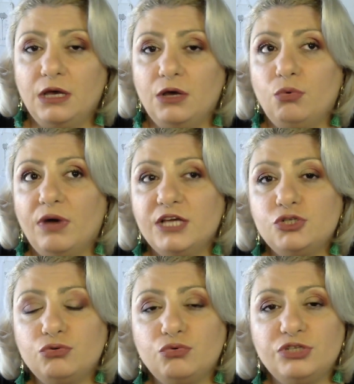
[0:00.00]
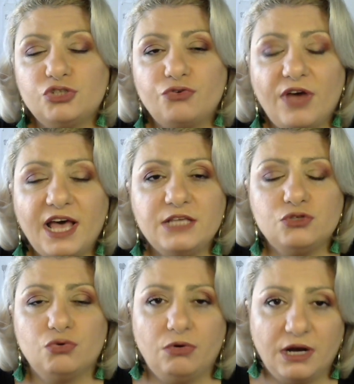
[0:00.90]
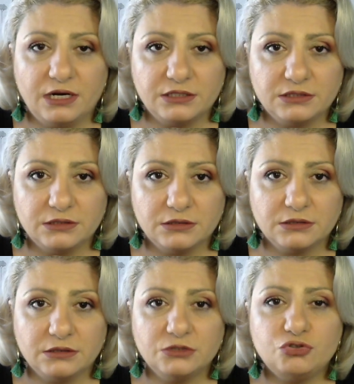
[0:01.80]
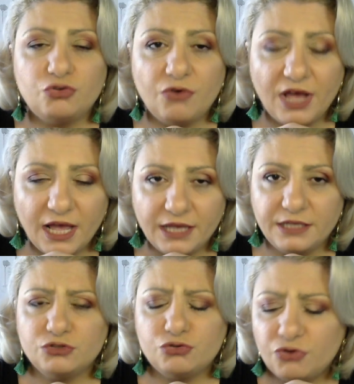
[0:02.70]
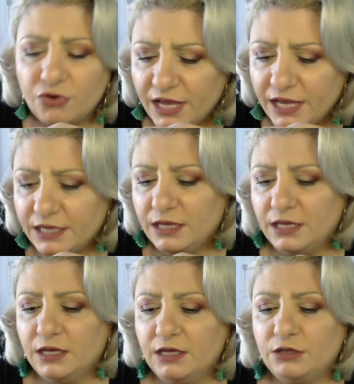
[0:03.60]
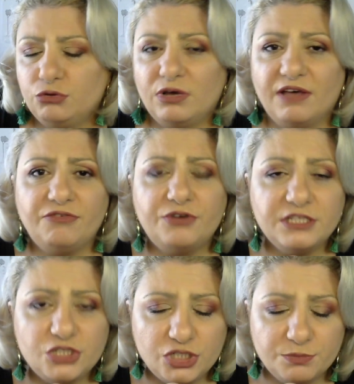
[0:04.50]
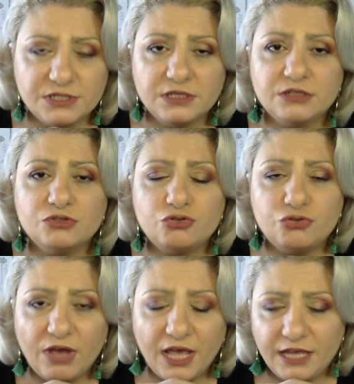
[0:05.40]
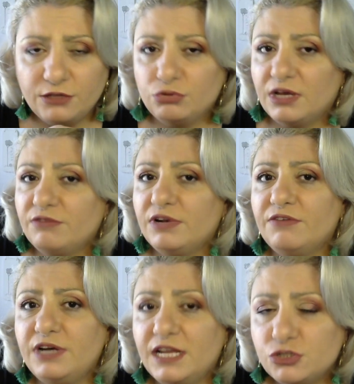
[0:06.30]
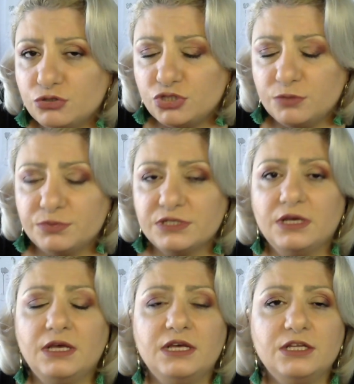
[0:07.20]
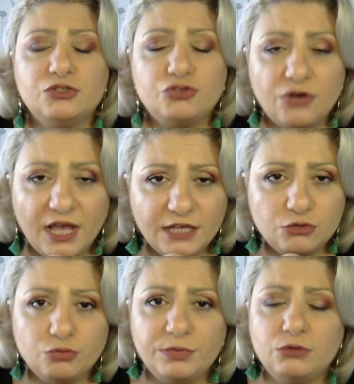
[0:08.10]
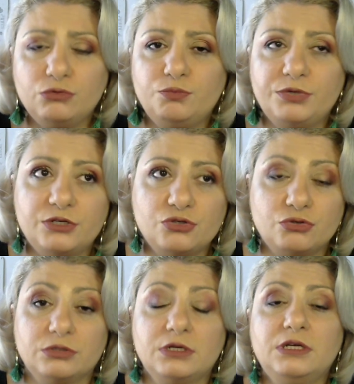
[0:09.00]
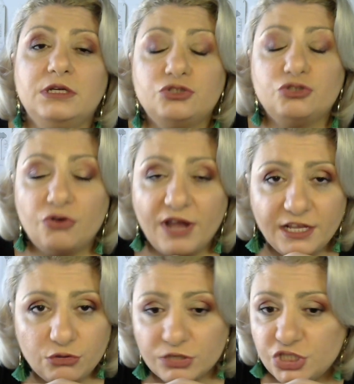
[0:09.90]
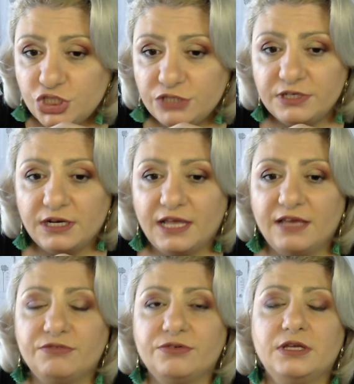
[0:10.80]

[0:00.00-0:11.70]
Why should we try so hard? Try, try to have friendships, try to have love relationships, try to be a good person, try to achieve in life